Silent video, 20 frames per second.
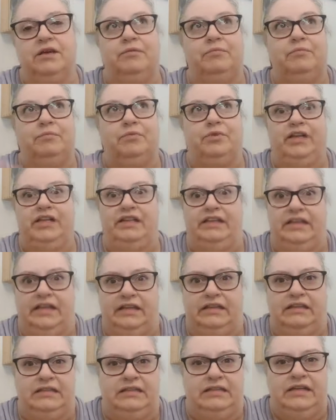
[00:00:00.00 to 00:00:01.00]

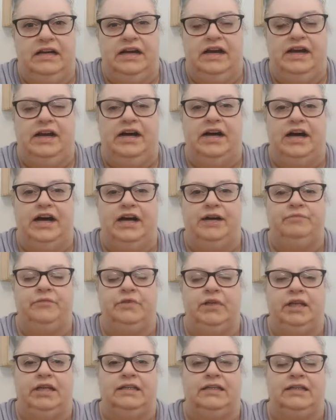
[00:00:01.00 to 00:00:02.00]
breathing
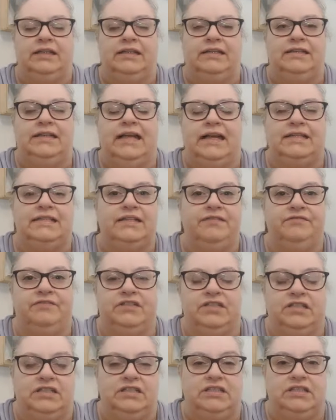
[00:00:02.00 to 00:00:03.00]
and the
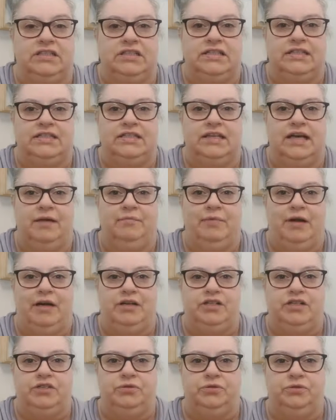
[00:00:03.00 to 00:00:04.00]
connectedness
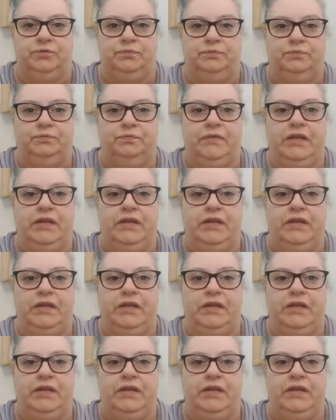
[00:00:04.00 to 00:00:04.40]
about it all.